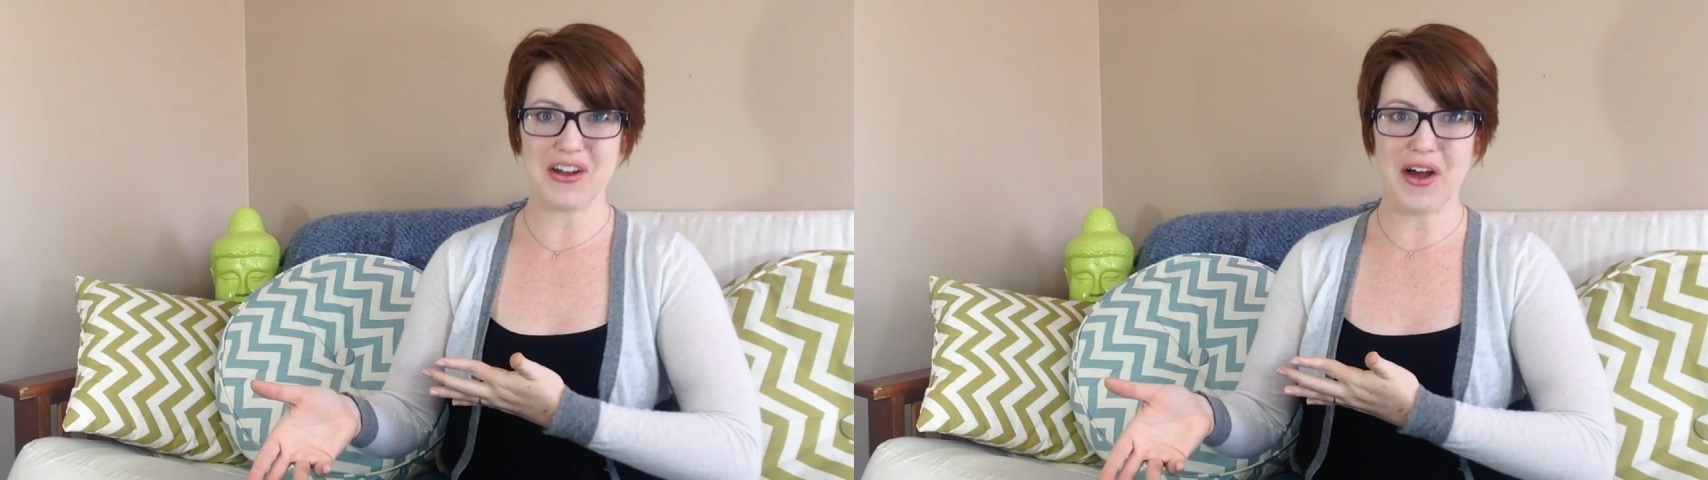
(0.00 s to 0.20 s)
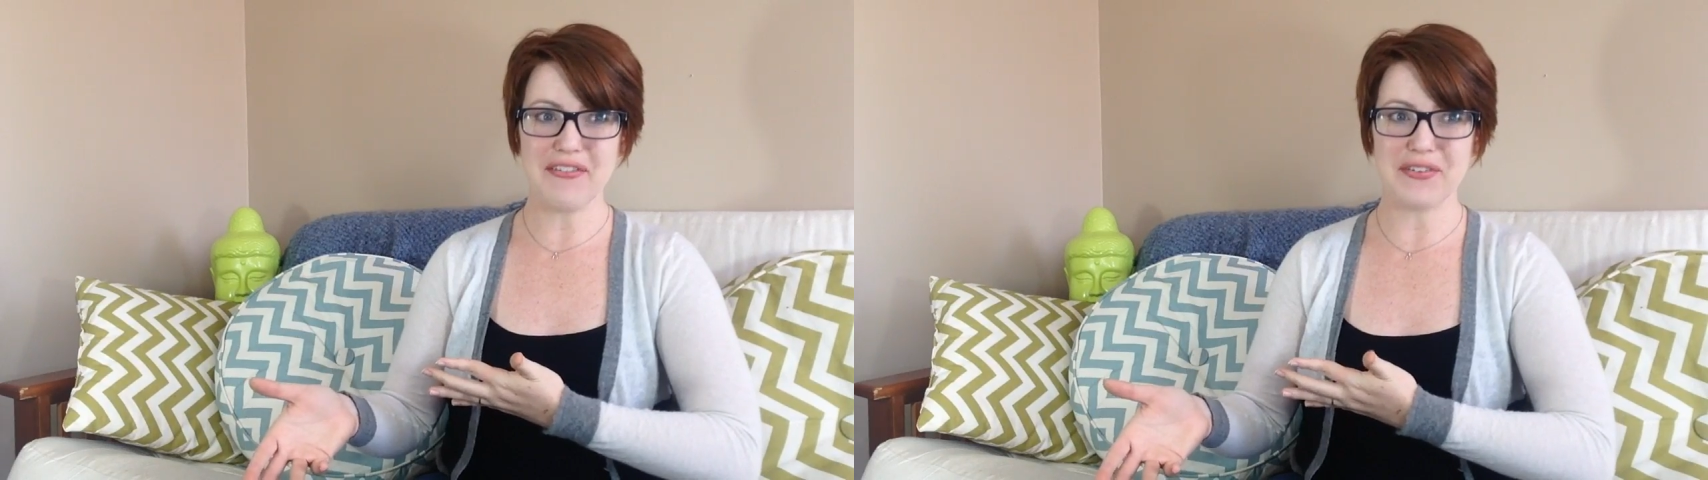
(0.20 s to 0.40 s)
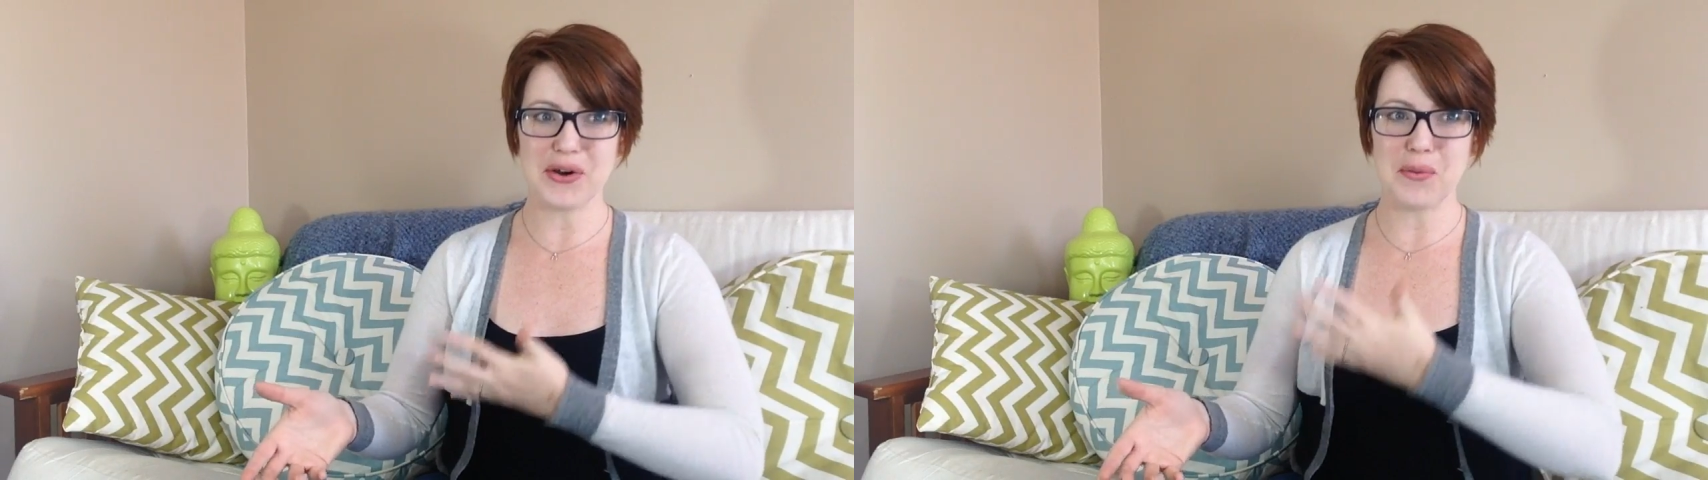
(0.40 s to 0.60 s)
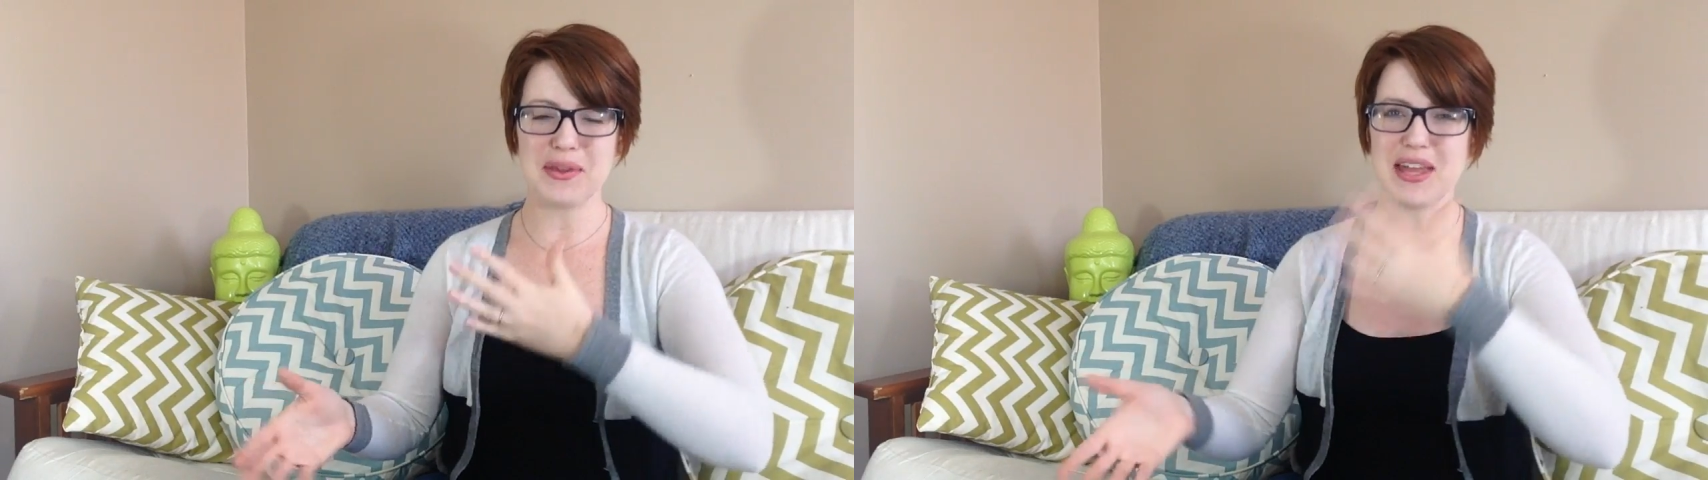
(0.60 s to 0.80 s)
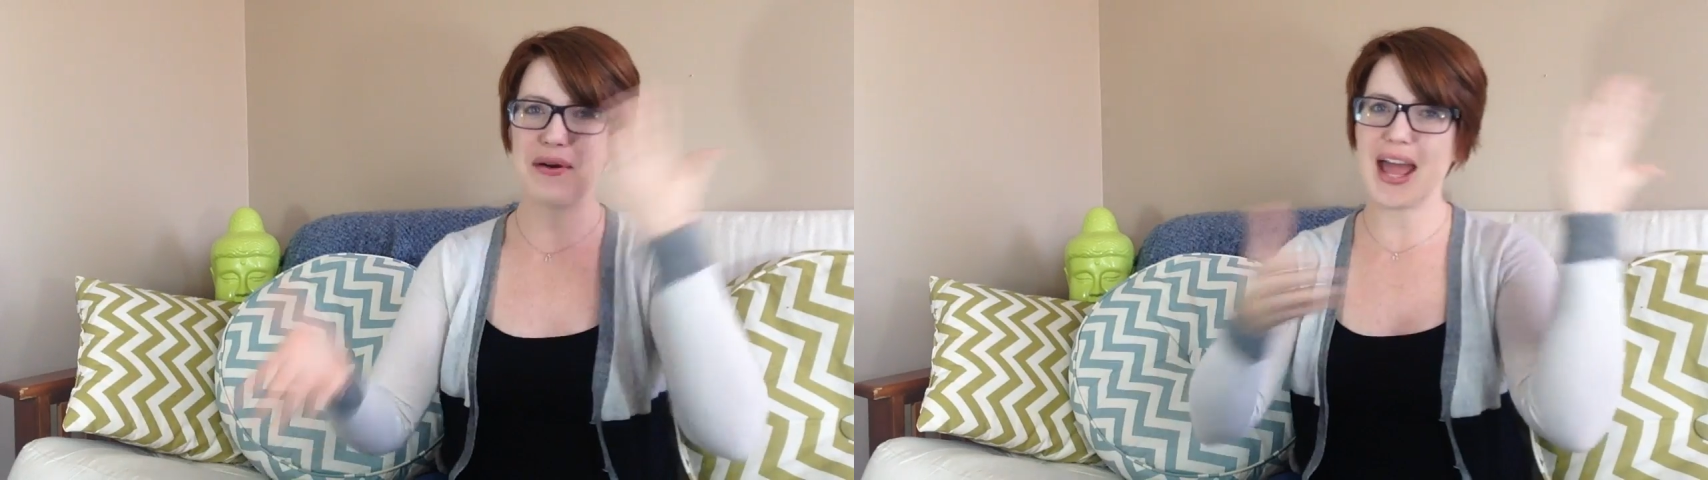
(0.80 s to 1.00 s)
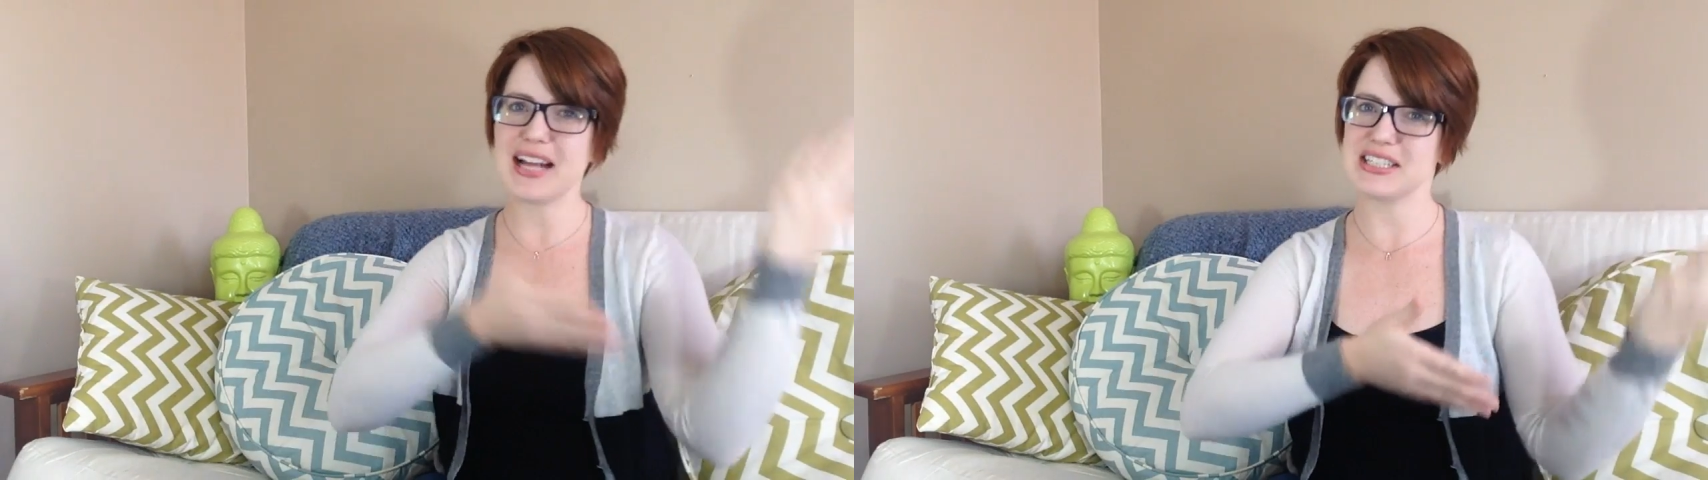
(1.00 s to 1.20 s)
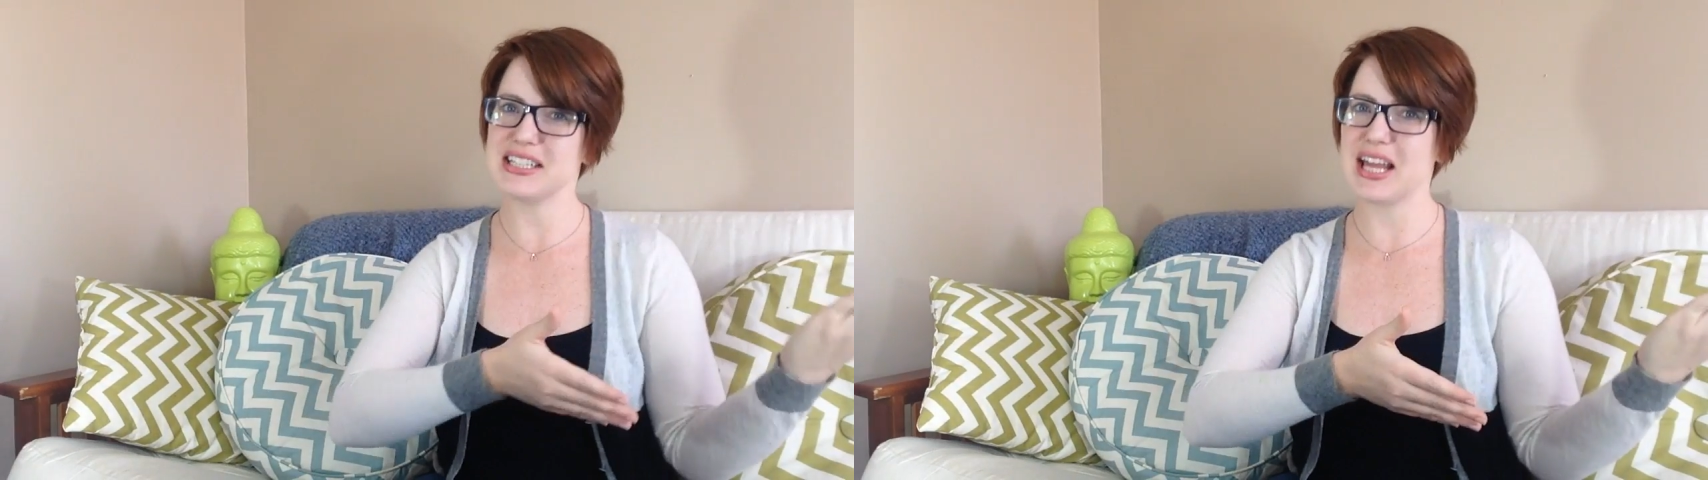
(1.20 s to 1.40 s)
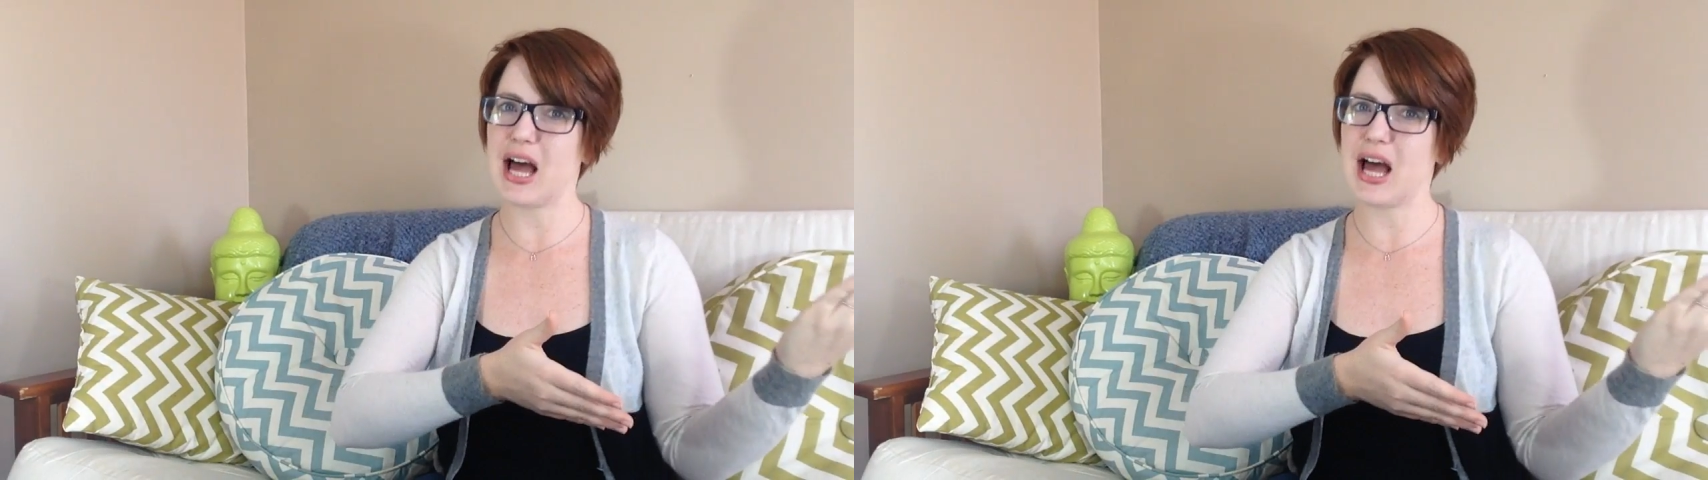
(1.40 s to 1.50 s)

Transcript: offer without actually